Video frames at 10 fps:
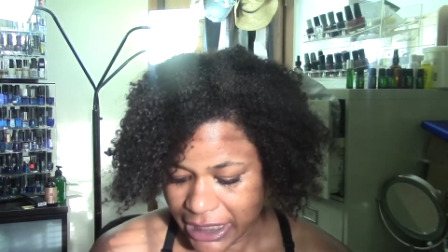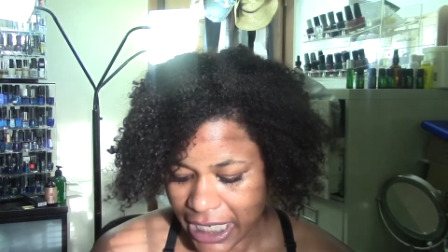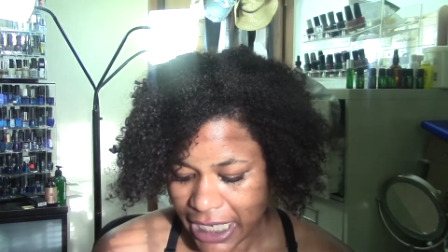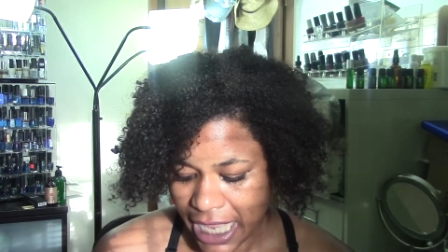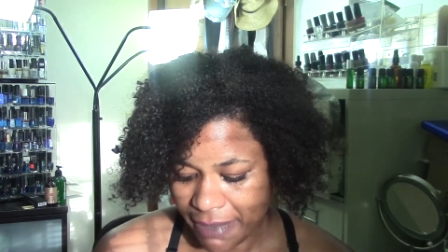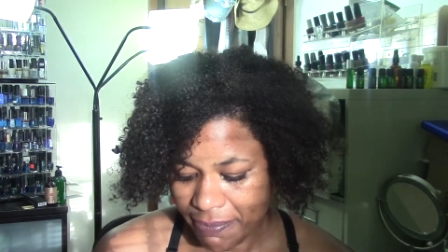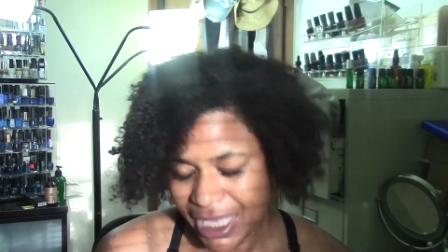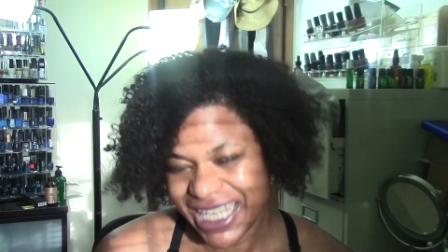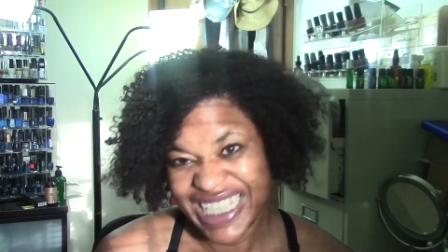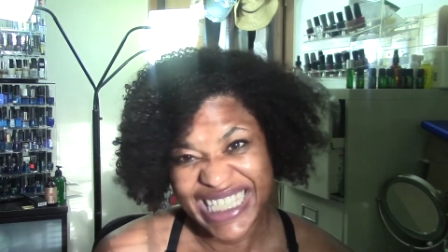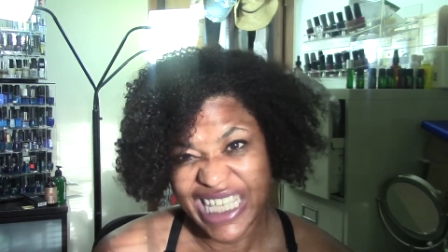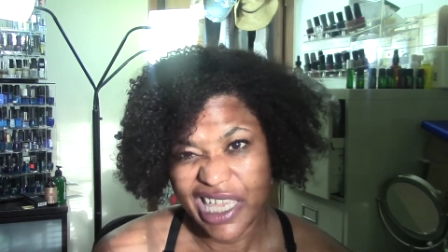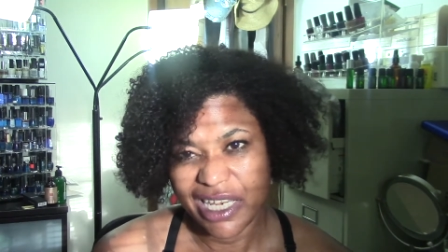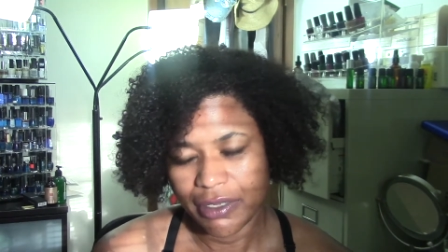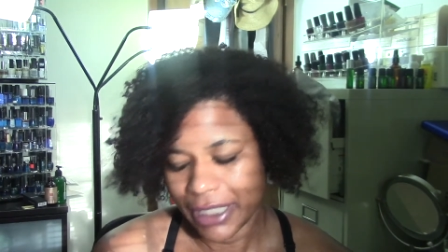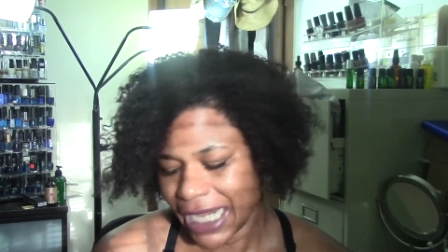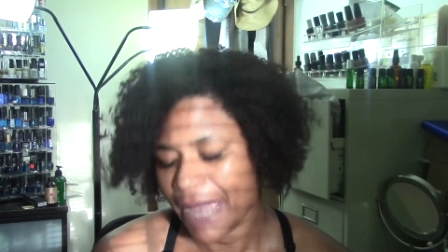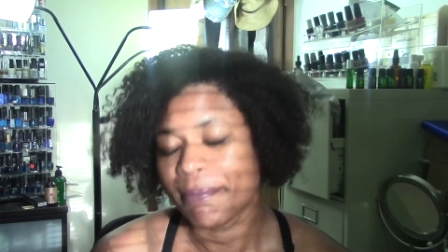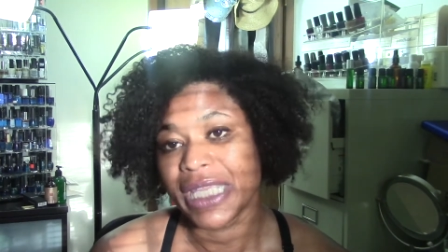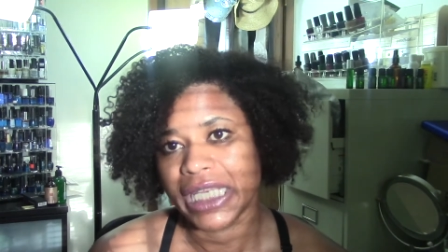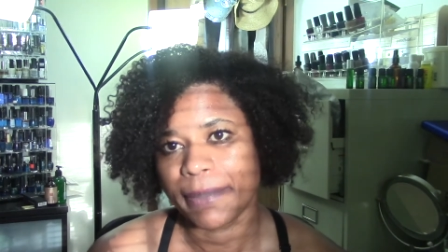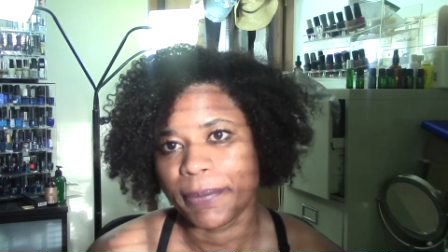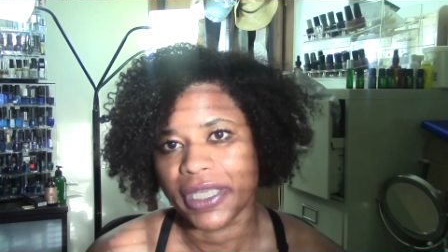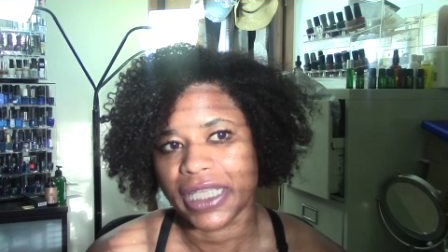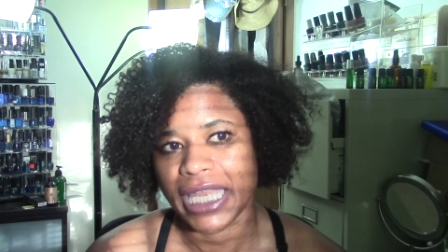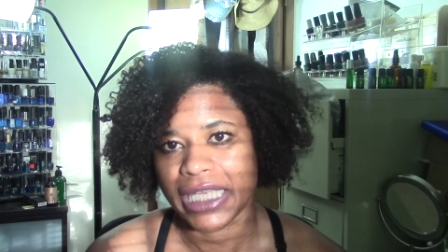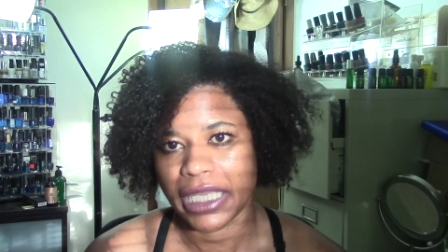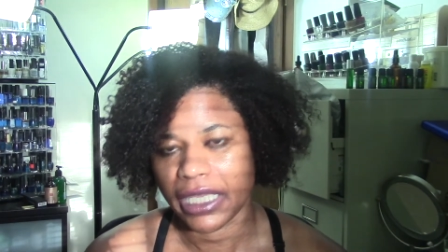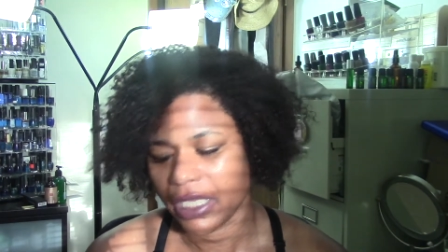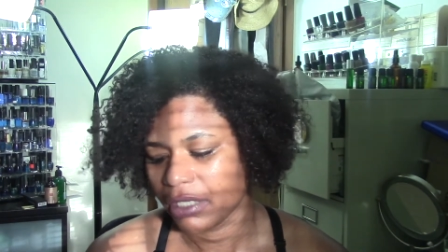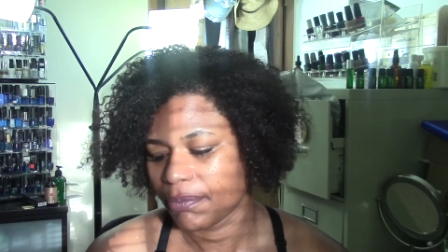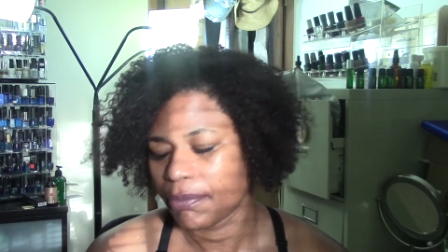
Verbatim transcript: like a mini set, not mini, but like a